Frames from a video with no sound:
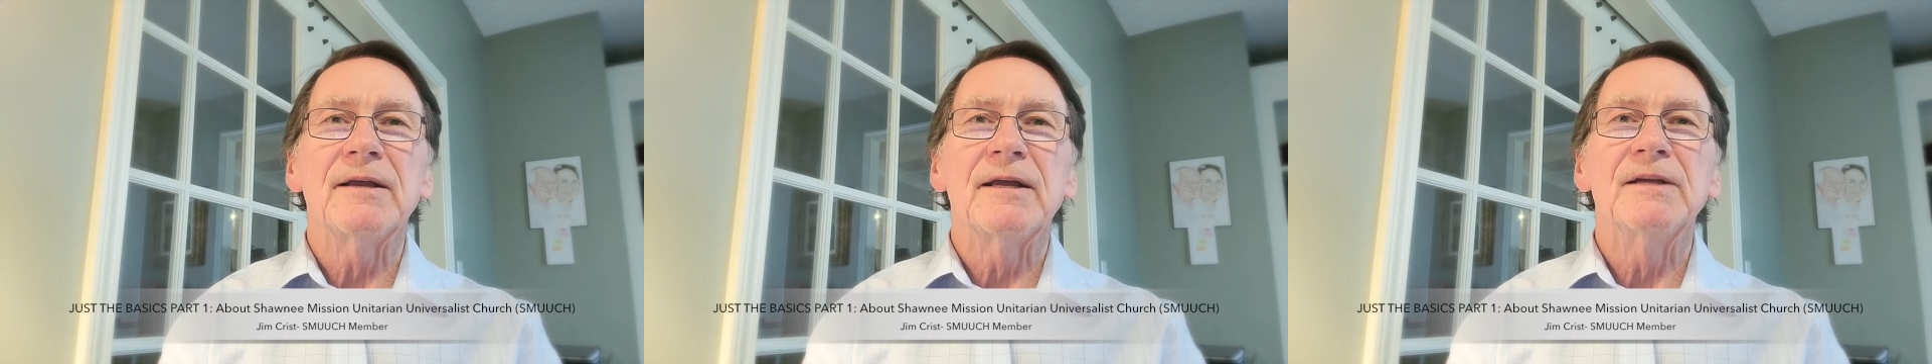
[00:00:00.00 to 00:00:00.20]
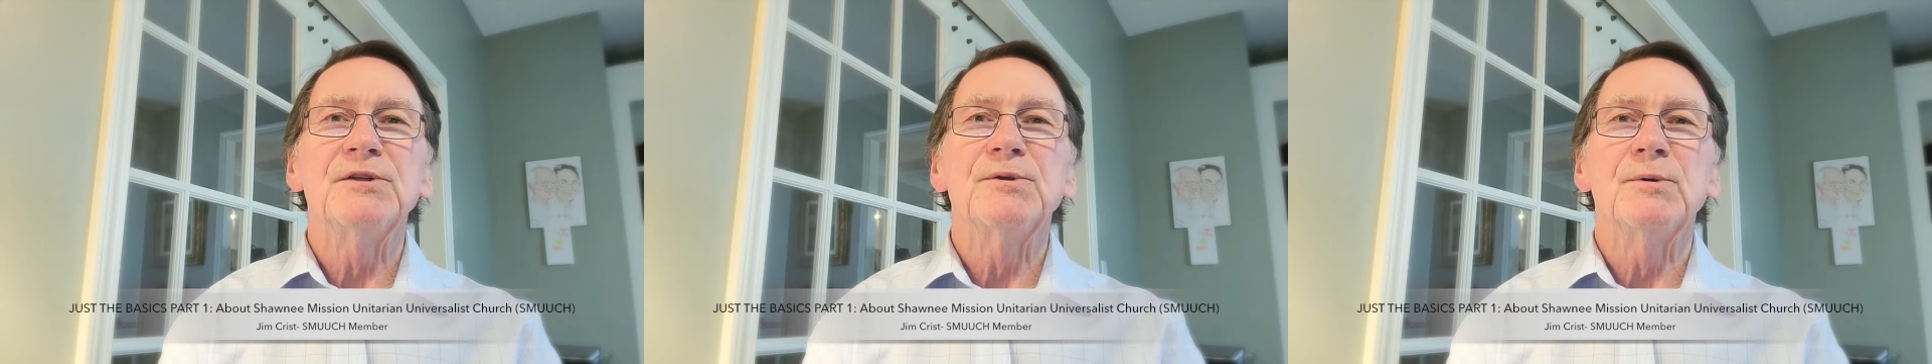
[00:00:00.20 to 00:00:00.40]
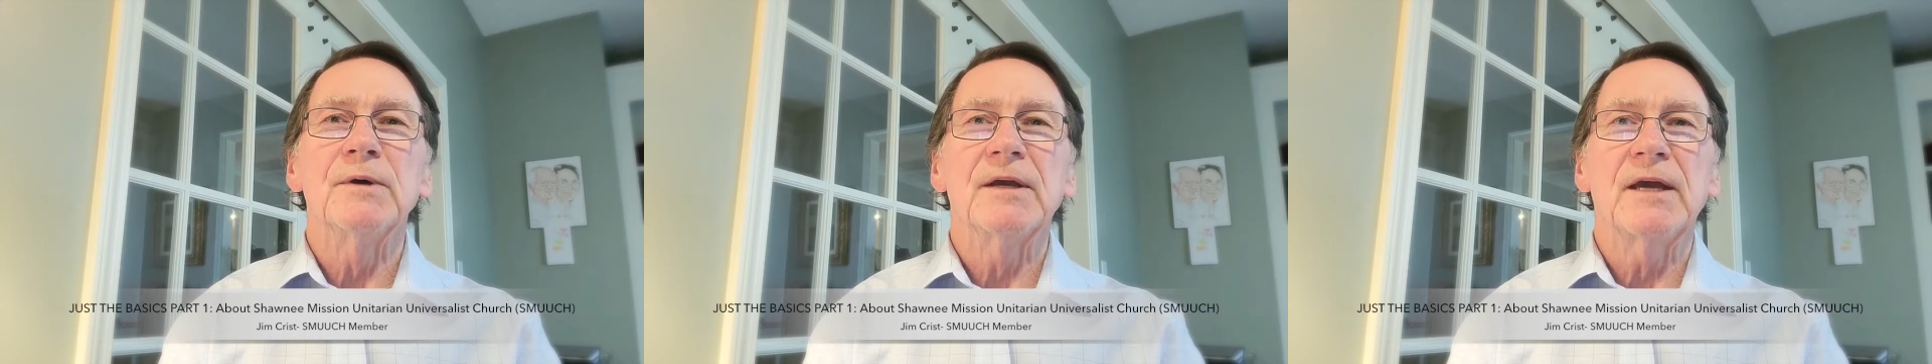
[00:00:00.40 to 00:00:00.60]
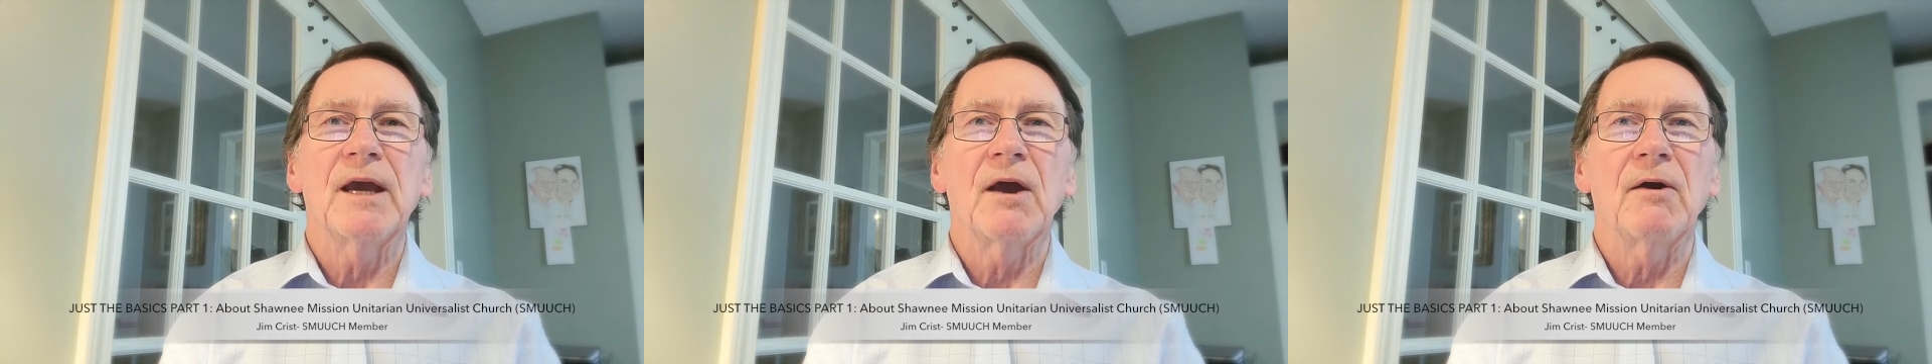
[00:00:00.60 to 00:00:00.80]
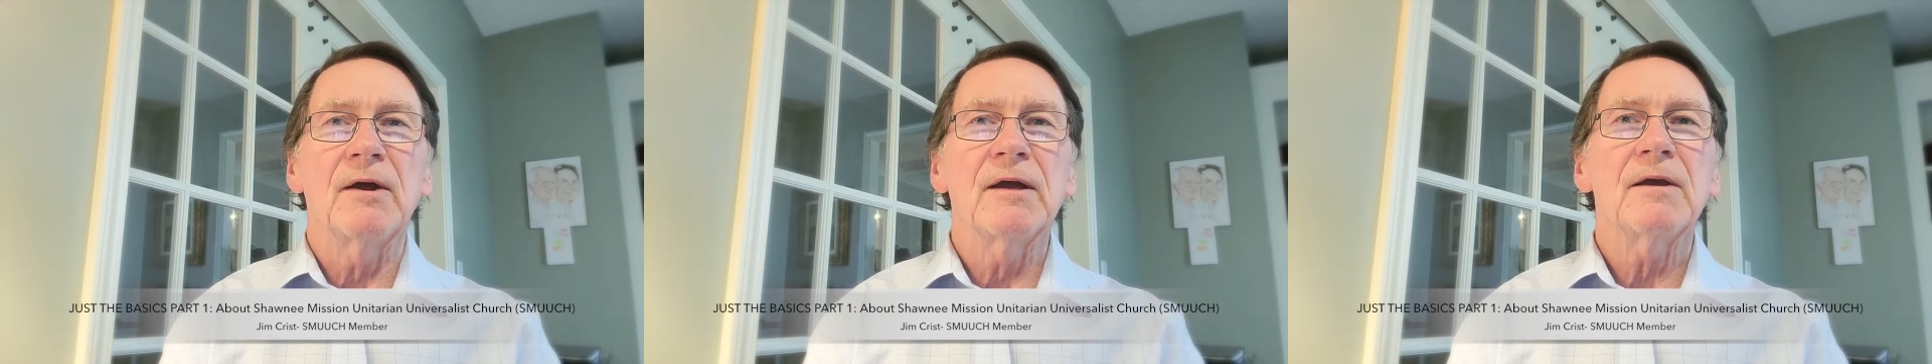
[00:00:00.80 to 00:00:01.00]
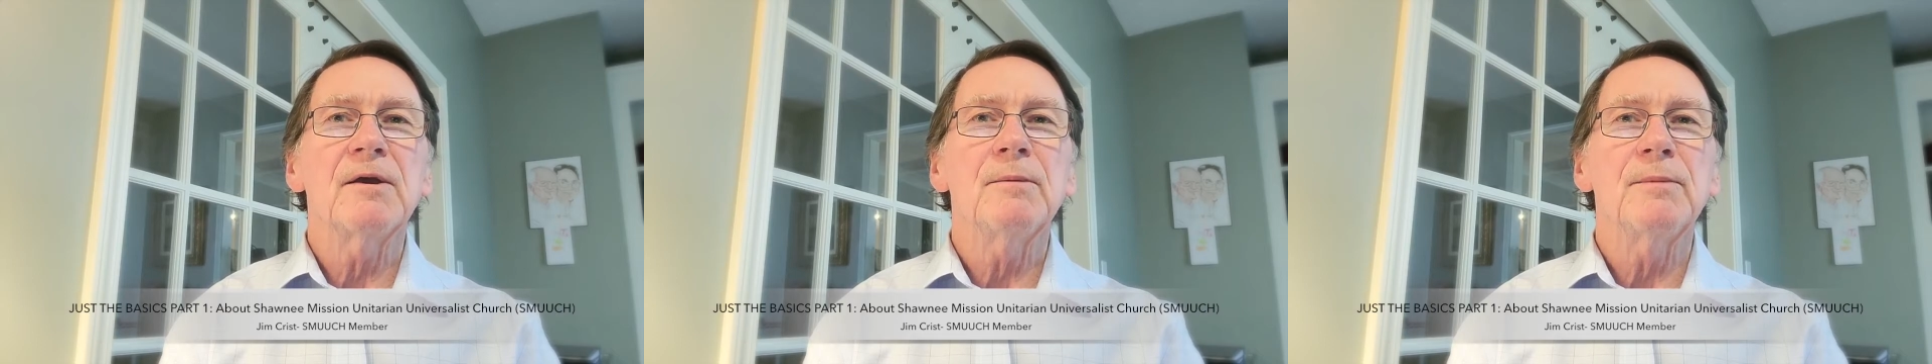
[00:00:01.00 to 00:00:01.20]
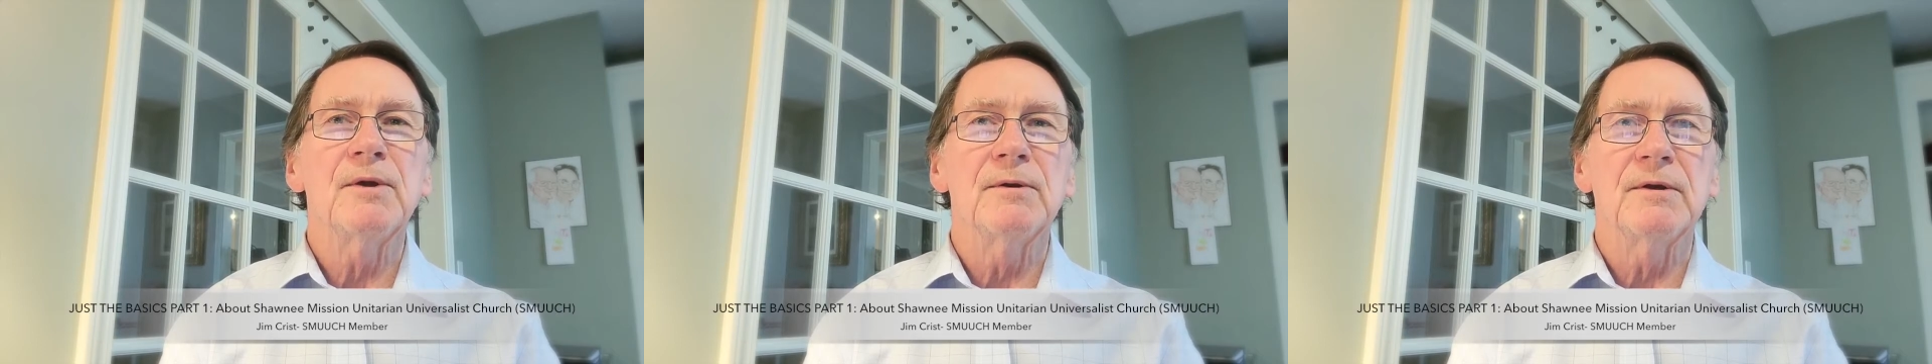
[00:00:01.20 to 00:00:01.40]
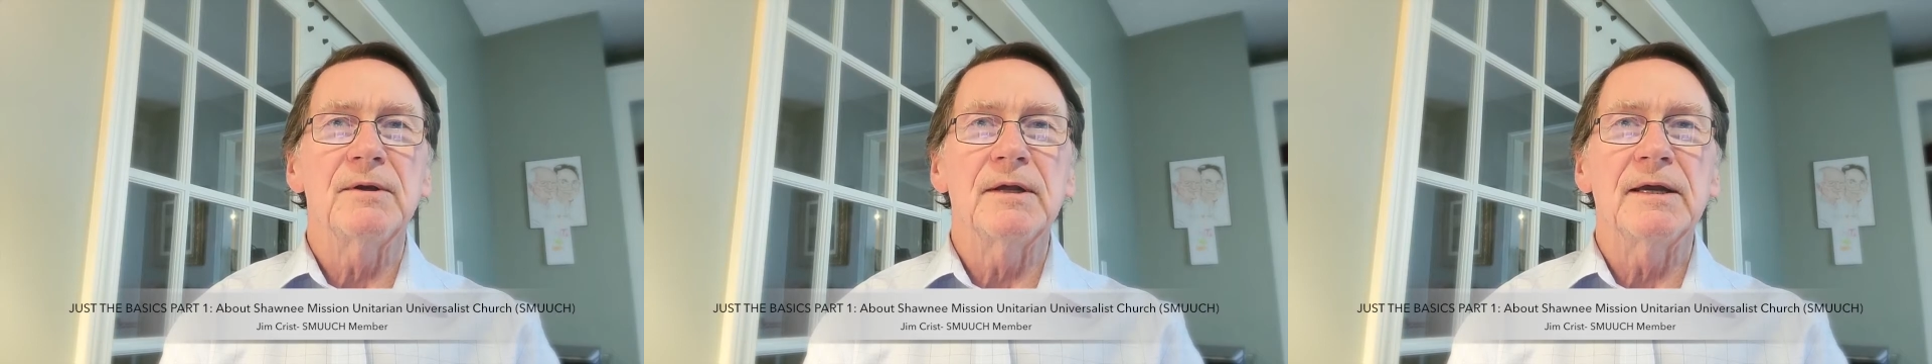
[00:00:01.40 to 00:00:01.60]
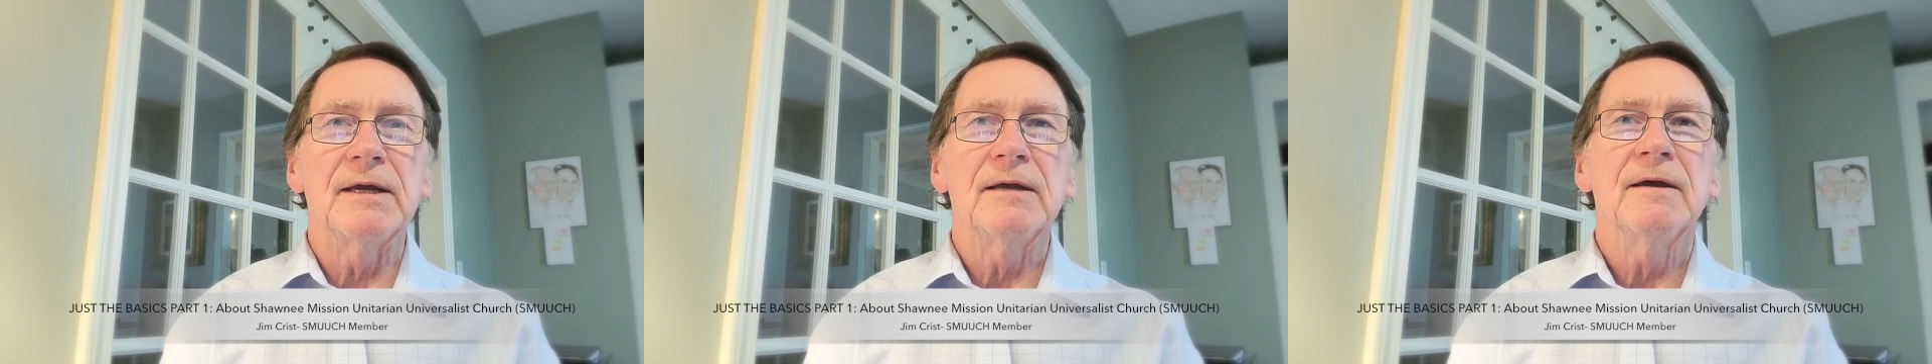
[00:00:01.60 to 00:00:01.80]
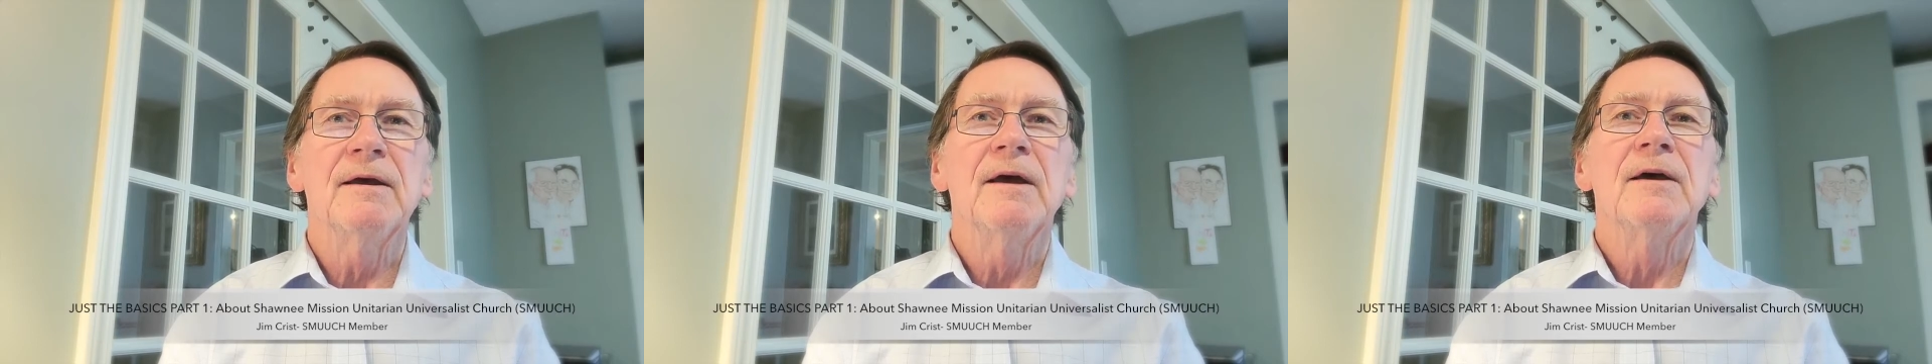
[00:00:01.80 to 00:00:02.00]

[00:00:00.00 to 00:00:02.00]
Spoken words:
into a caring community,